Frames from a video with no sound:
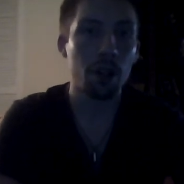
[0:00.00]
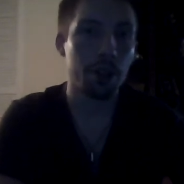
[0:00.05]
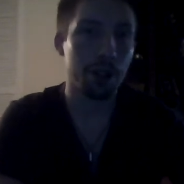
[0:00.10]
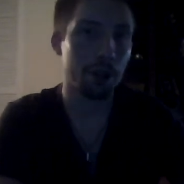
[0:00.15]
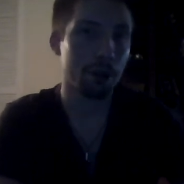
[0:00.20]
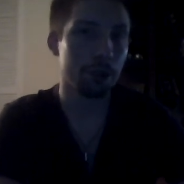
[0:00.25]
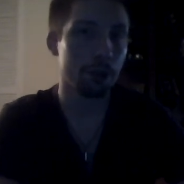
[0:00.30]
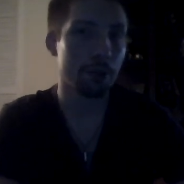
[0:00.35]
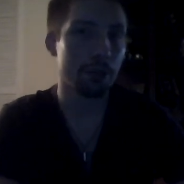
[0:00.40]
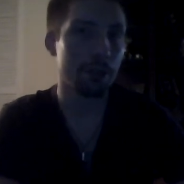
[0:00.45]

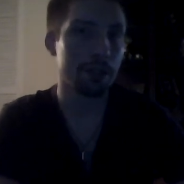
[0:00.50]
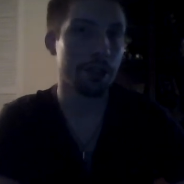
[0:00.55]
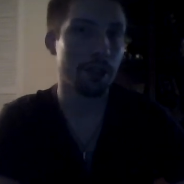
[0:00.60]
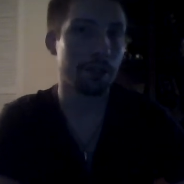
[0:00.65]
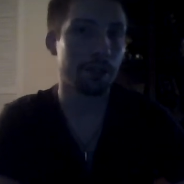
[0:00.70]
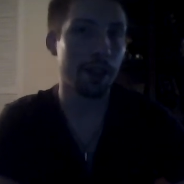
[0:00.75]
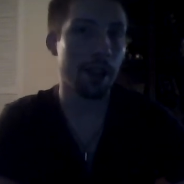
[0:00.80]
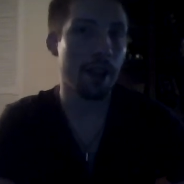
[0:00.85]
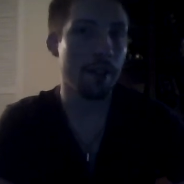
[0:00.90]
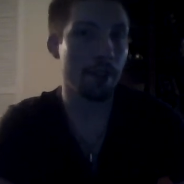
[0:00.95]
the rules
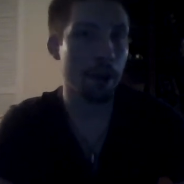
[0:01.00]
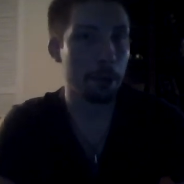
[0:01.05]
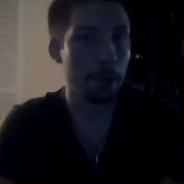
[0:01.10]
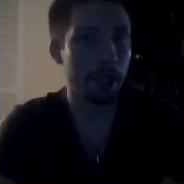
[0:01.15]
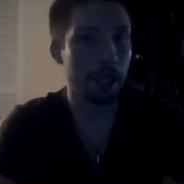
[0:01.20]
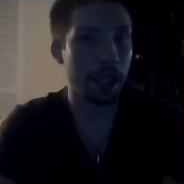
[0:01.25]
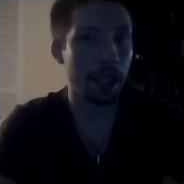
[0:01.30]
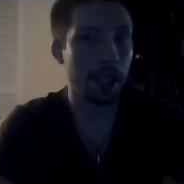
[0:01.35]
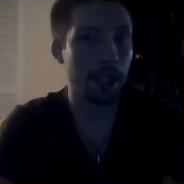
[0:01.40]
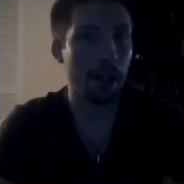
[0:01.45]
are for
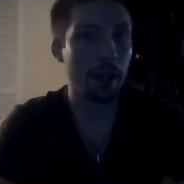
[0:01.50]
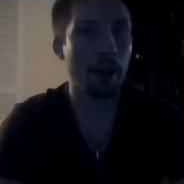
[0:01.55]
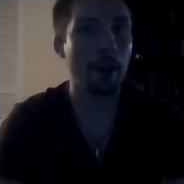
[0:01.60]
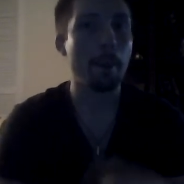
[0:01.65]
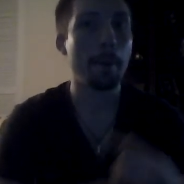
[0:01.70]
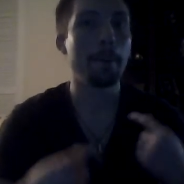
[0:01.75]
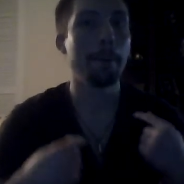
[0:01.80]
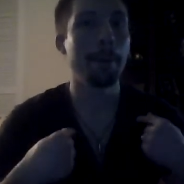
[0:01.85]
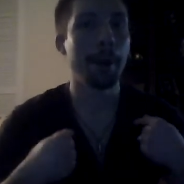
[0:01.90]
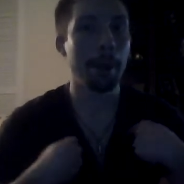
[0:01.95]
everybody
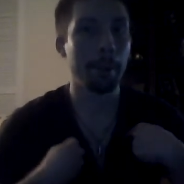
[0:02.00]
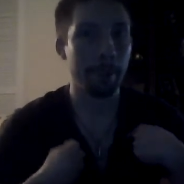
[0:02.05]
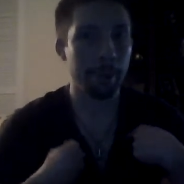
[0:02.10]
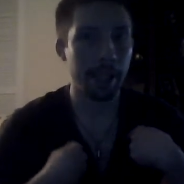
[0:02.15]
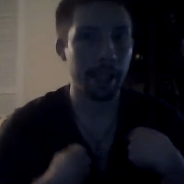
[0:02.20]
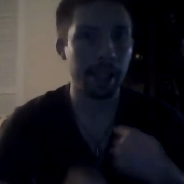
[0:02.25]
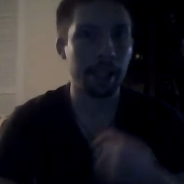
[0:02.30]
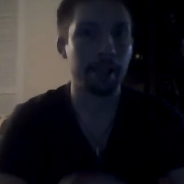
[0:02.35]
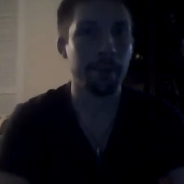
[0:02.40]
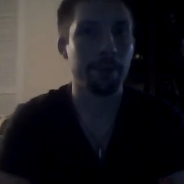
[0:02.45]
but
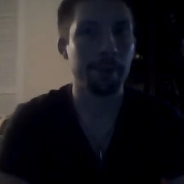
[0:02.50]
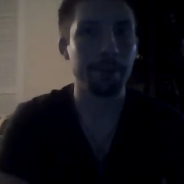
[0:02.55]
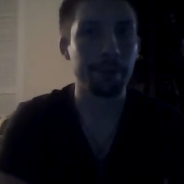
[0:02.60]
me.